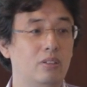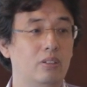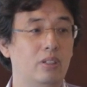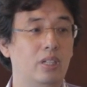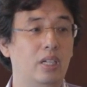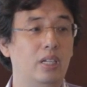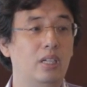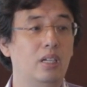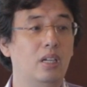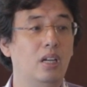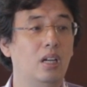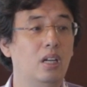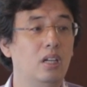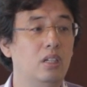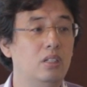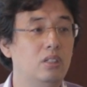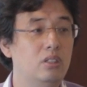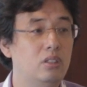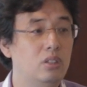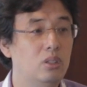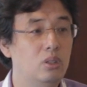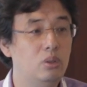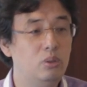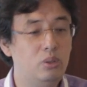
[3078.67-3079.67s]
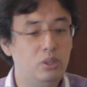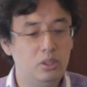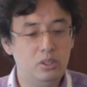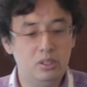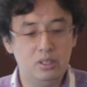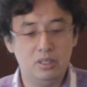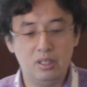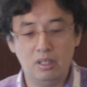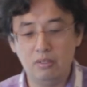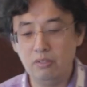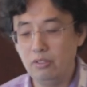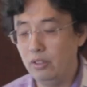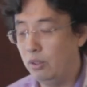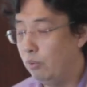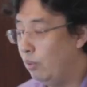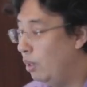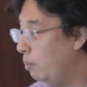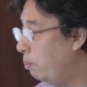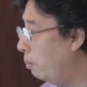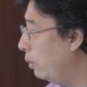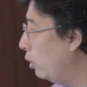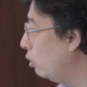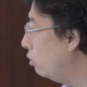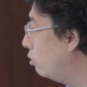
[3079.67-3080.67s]
Right? So this is something we
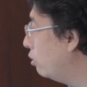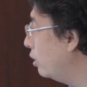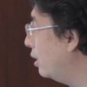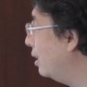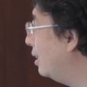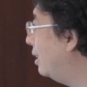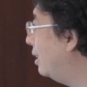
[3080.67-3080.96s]
built for the